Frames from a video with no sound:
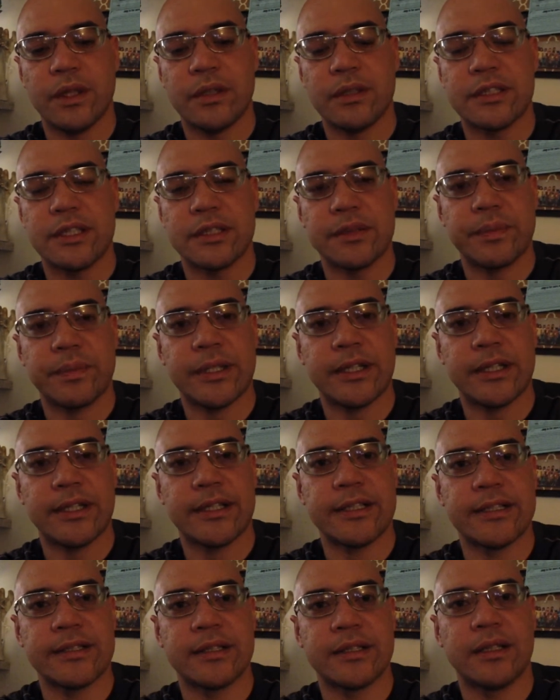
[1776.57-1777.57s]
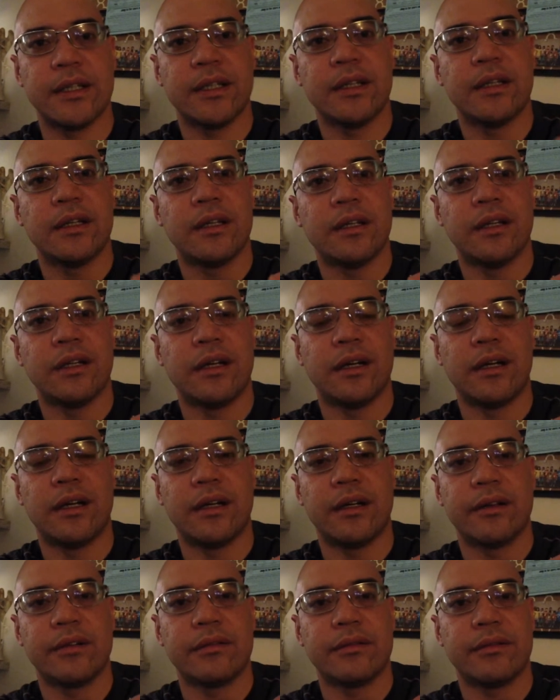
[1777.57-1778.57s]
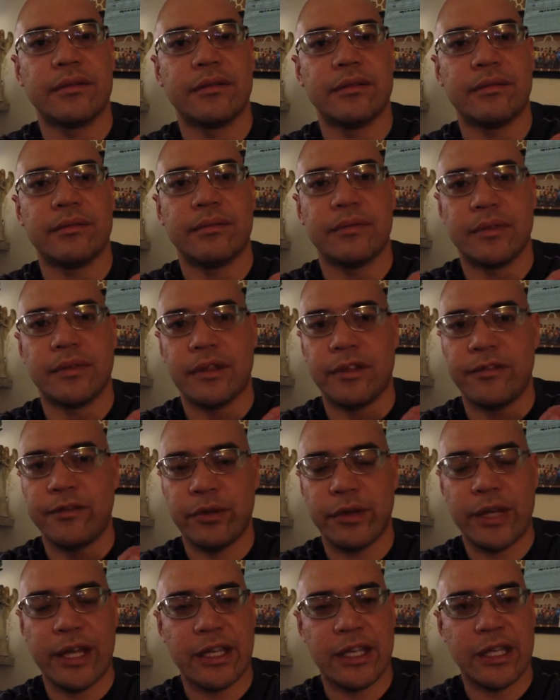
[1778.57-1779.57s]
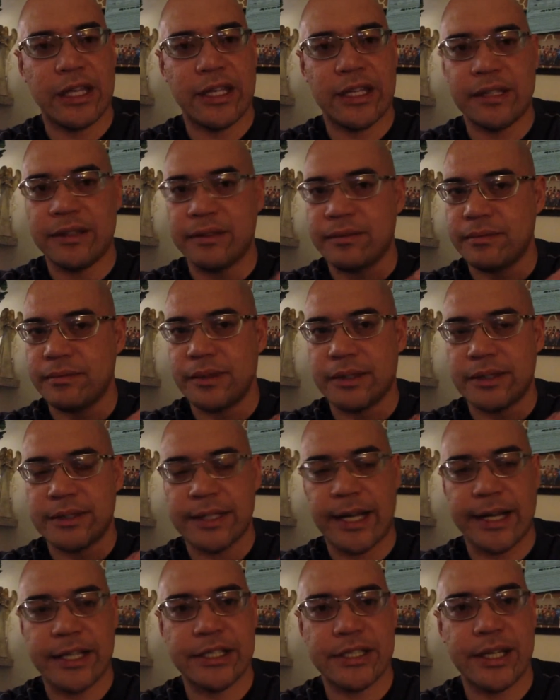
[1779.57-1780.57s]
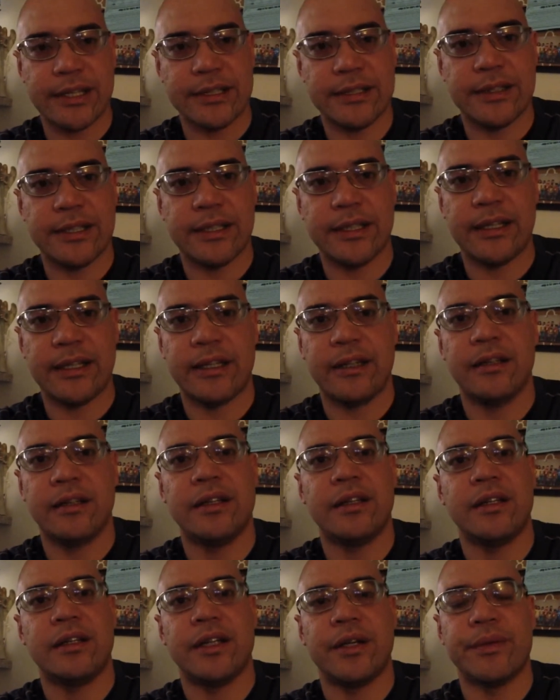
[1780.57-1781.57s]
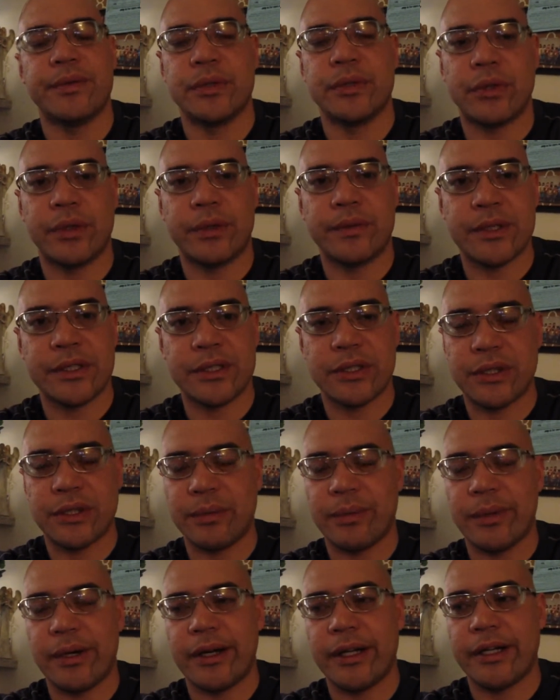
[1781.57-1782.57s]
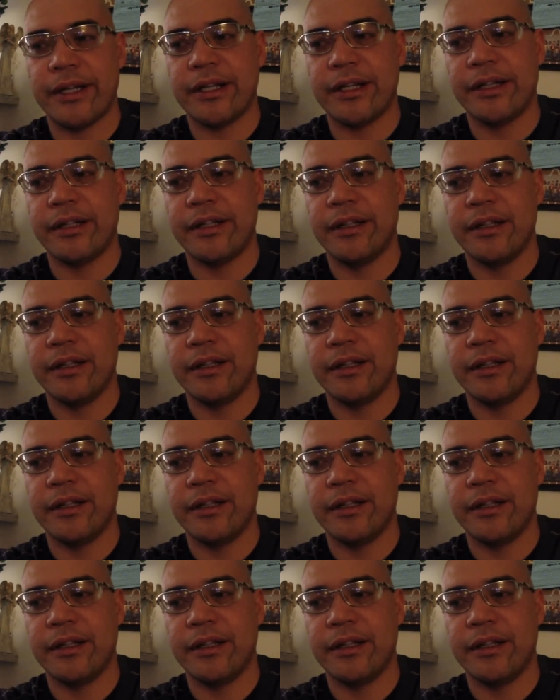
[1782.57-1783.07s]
Just because the food that you're eating is digested, absorbed into your body.